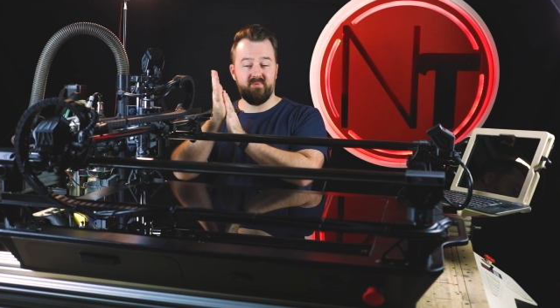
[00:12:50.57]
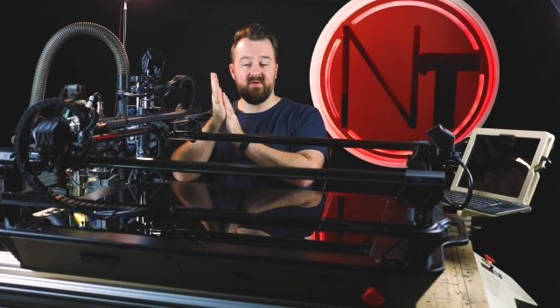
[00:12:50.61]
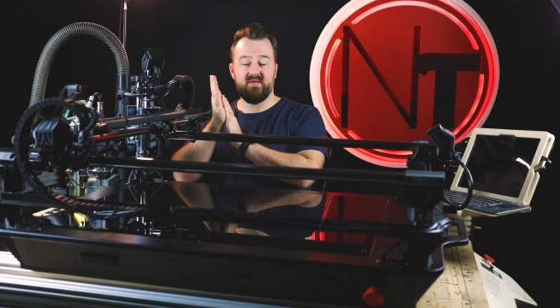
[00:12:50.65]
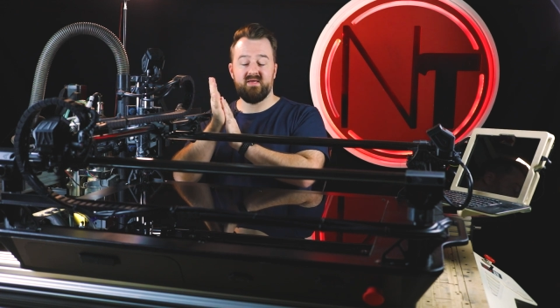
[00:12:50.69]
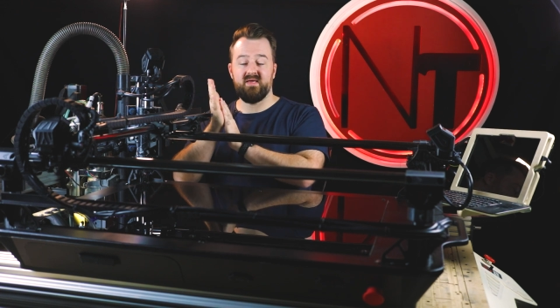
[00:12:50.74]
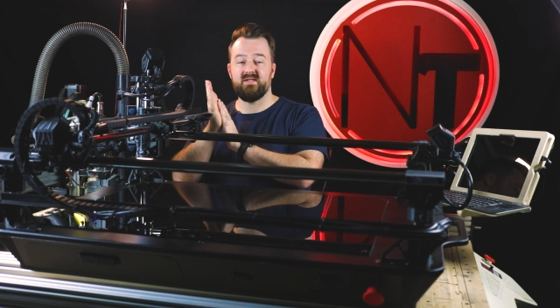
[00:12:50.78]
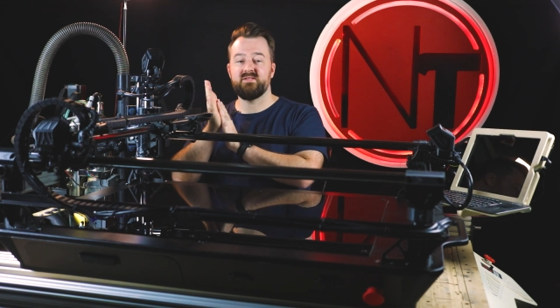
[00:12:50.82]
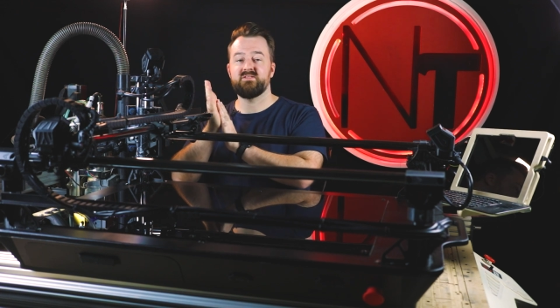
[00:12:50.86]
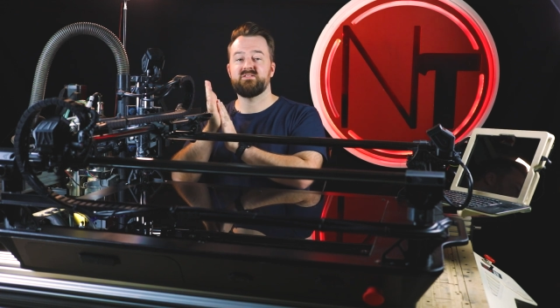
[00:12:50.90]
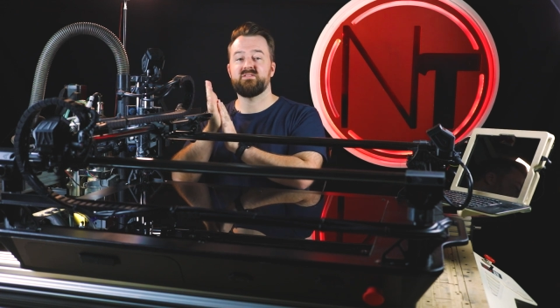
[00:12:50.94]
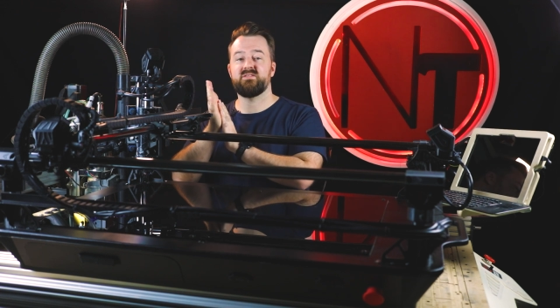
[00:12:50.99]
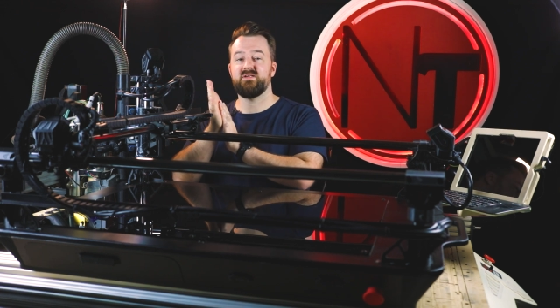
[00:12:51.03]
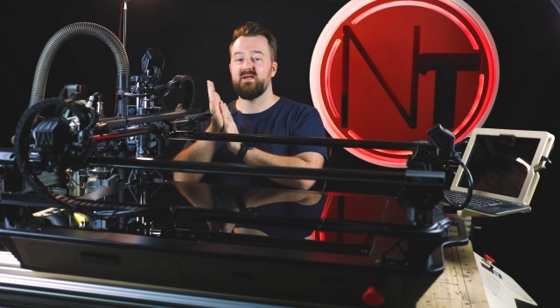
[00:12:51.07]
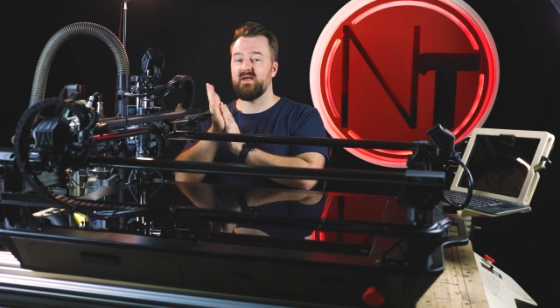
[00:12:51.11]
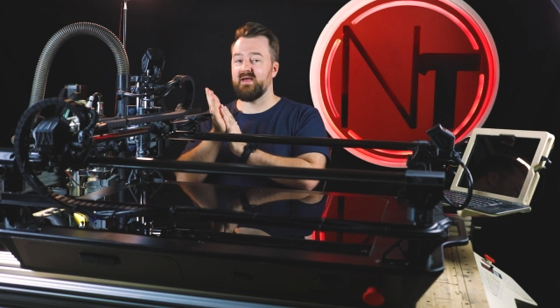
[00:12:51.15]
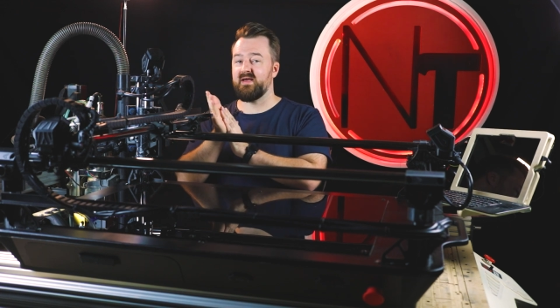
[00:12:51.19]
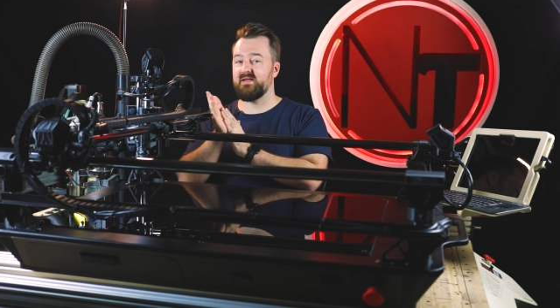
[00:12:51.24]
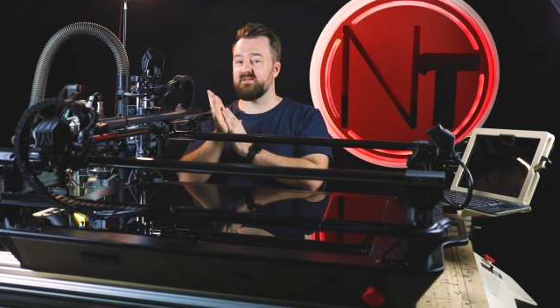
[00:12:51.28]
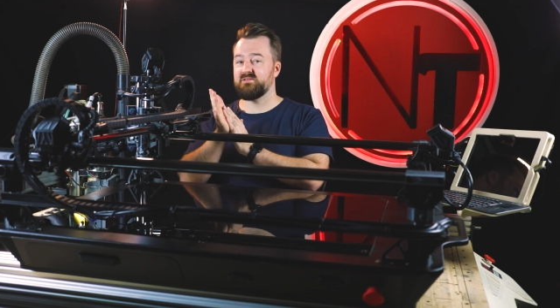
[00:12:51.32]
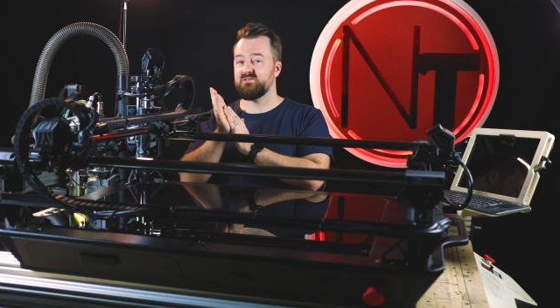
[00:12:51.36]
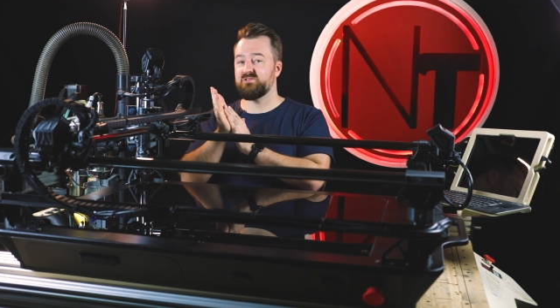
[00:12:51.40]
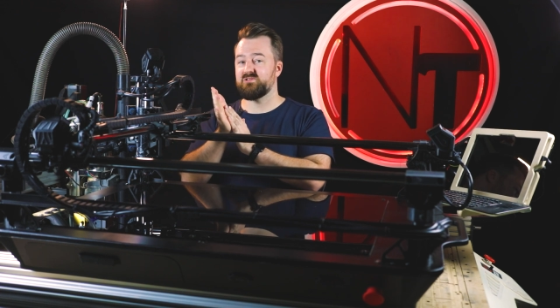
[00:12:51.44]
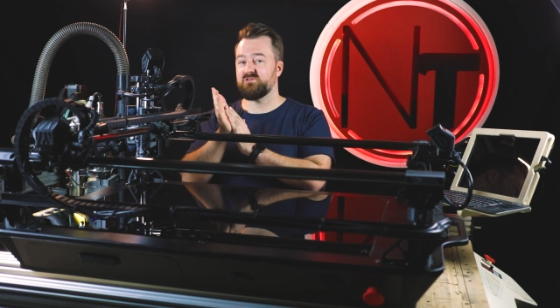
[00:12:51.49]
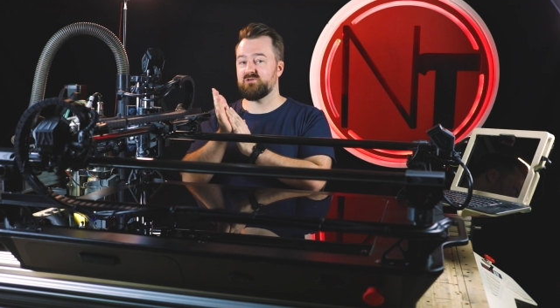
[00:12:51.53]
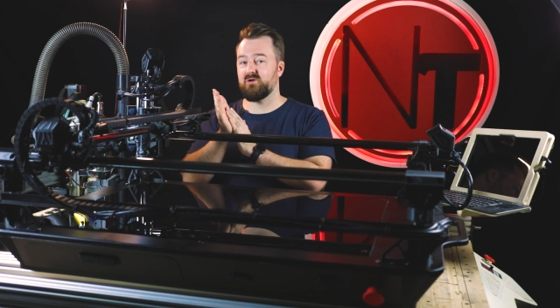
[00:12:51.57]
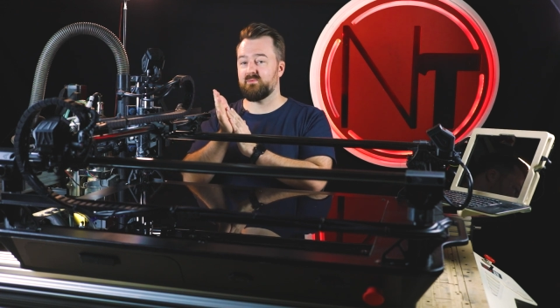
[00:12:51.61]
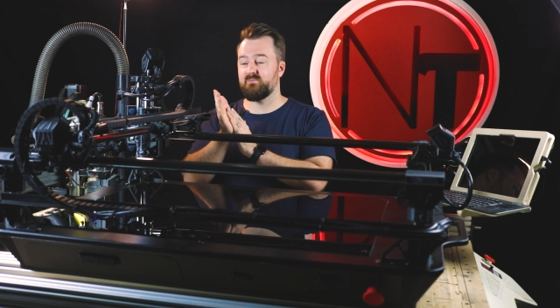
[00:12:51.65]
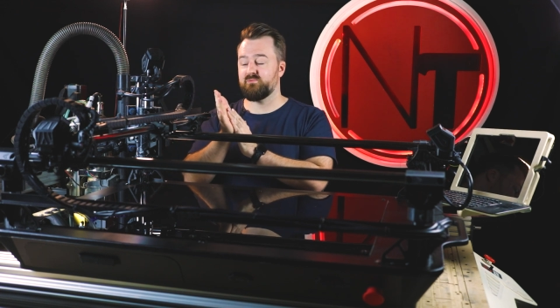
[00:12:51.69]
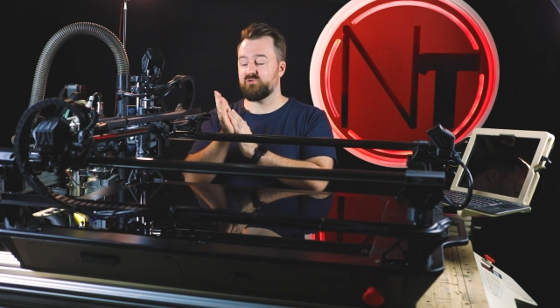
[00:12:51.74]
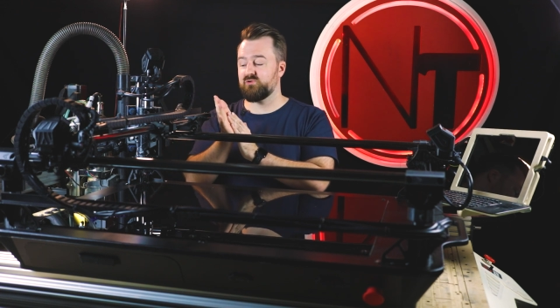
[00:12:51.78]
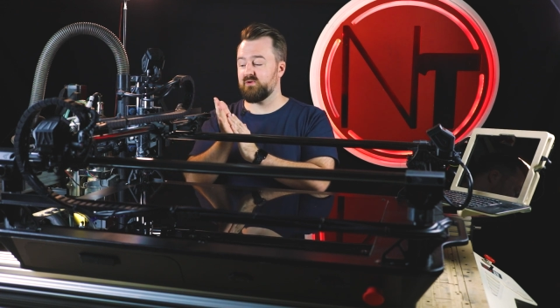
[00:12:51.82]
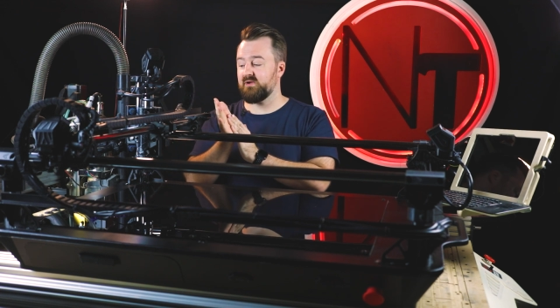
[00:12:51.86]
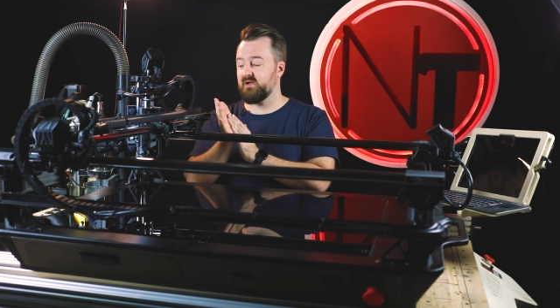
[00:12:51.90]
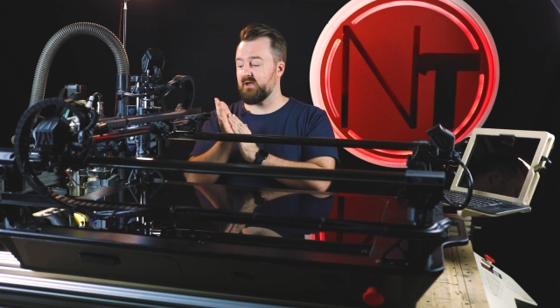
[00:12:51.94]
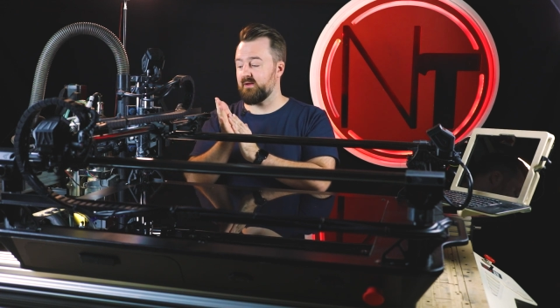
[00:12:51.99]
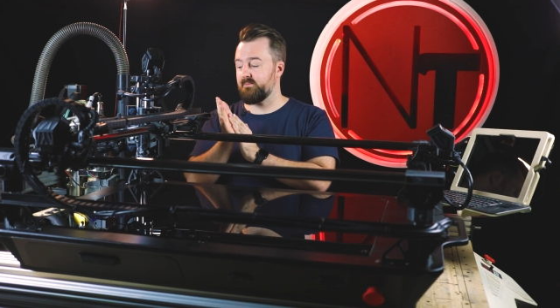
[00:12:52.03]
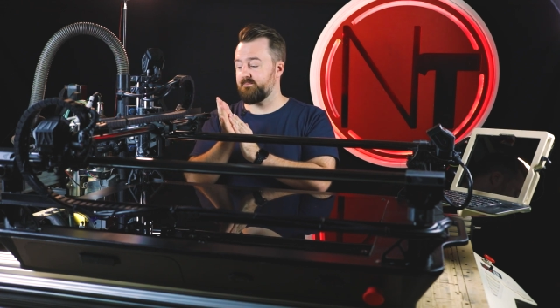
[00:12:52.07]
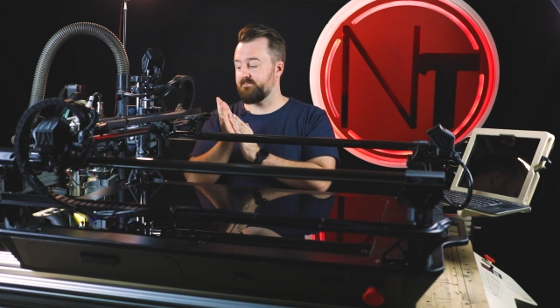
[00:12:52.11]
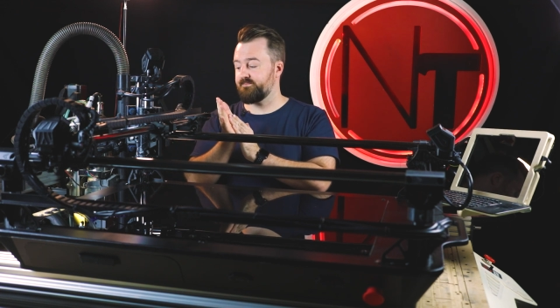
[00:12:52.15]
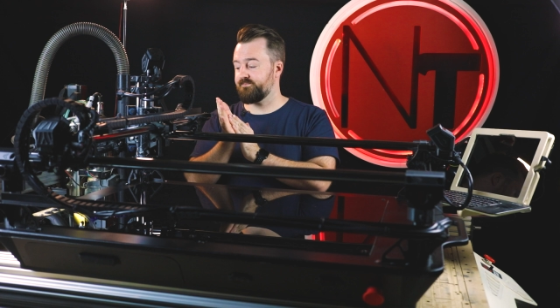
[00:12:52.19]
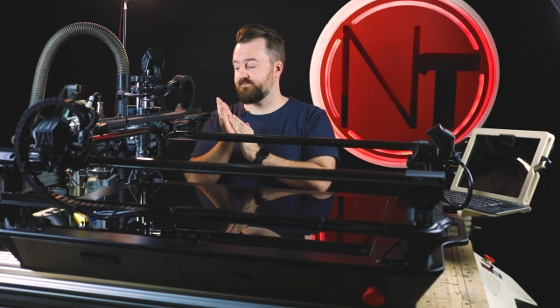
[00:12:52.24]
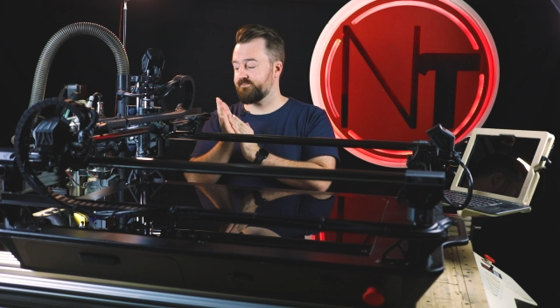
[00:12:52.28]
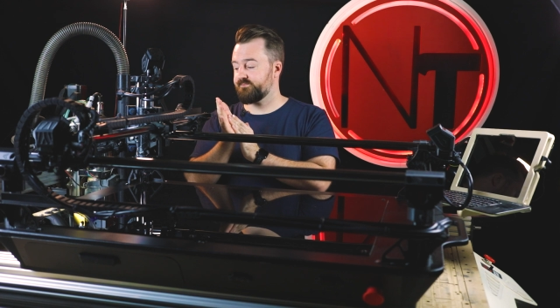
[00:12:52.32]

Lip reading: against the end stop trigger.